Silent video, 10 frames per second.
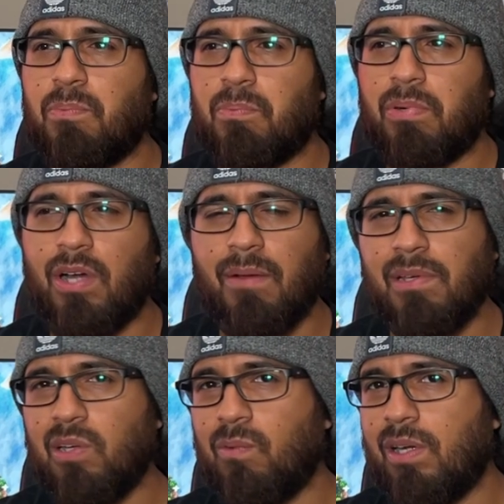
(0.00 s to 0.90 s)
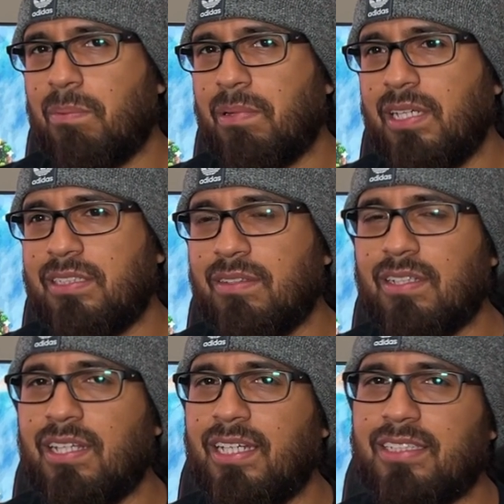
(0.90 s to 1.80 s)
probably don't want to play something
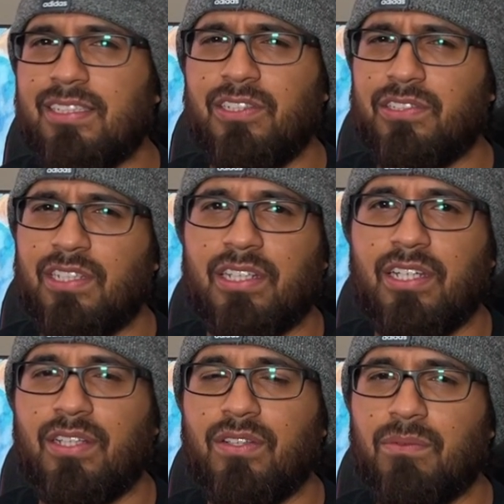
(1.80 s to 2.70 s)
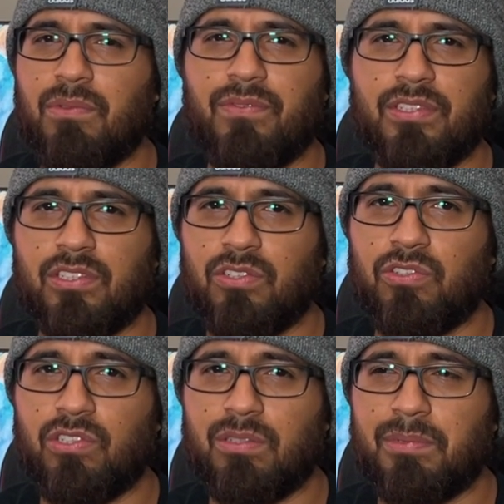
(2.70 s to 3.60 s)
like Tears of the Kingdom with this
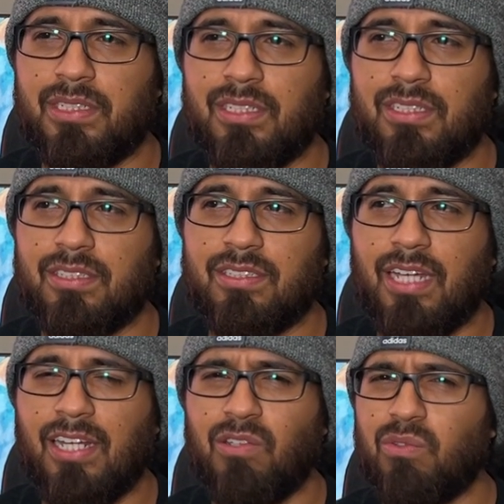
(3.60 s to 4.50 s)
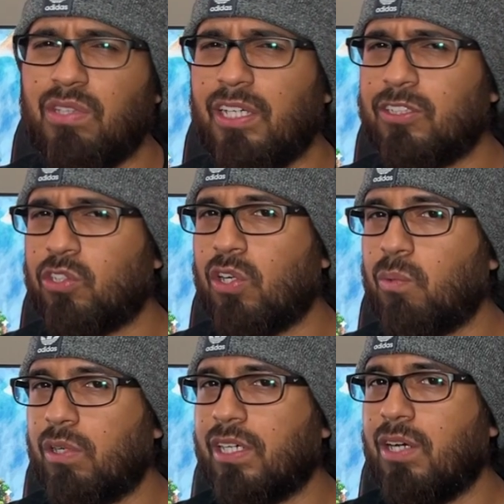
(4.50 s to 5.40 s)
controller, because I don't think it's going to
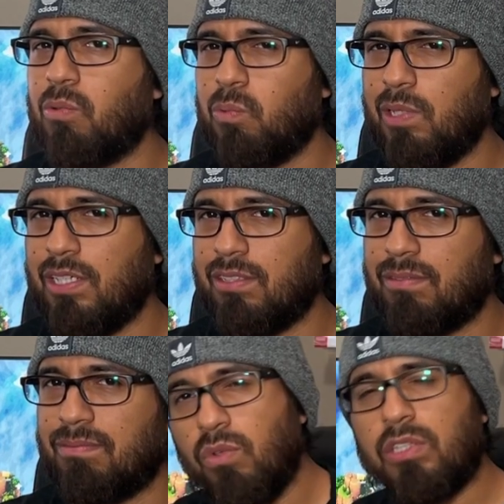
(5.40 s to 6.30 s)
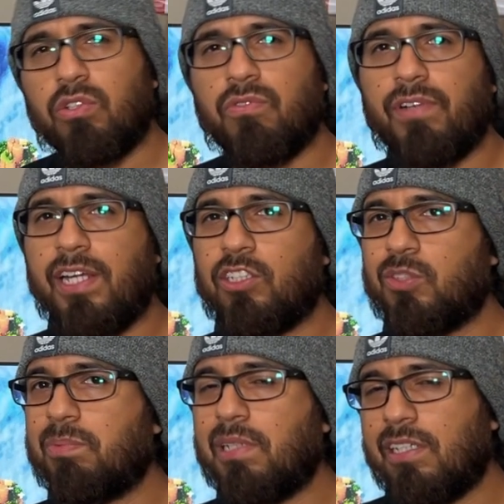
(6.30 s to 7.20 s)
work out well. Retro Fighters
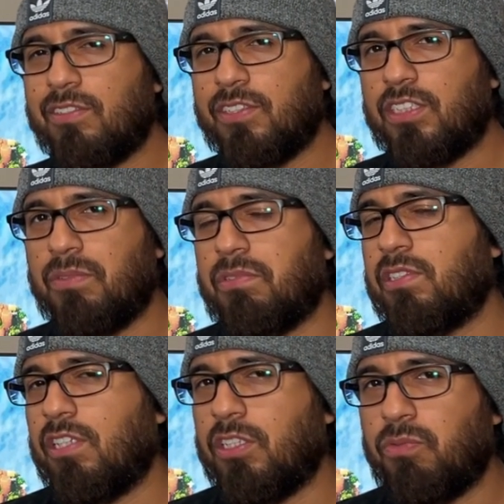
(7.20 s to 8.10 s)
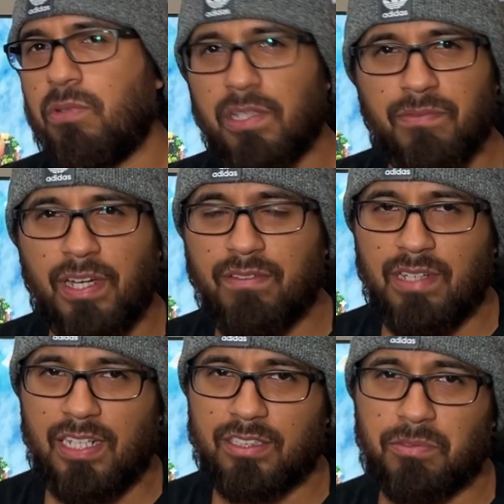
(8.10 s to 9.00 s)
Brawler 64 costs
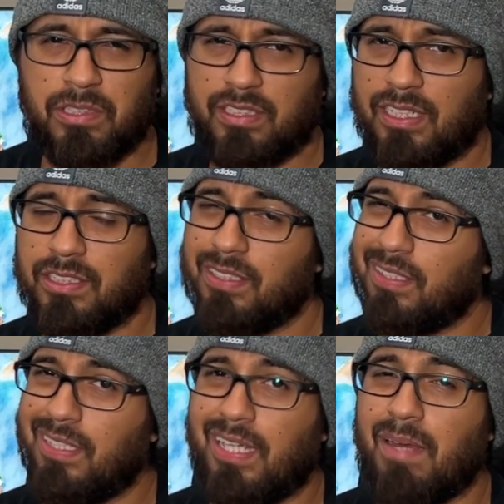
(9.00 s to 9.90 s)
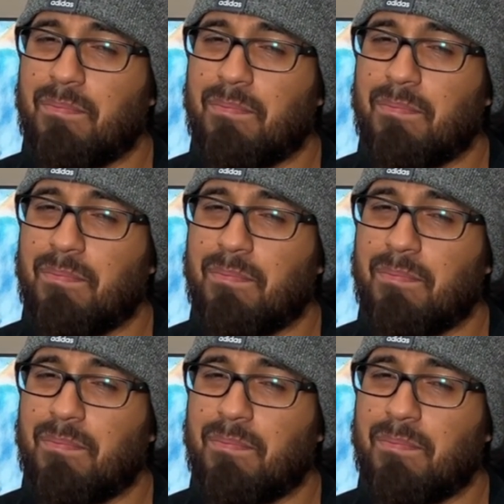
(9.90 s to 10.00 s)
$45, which is actually not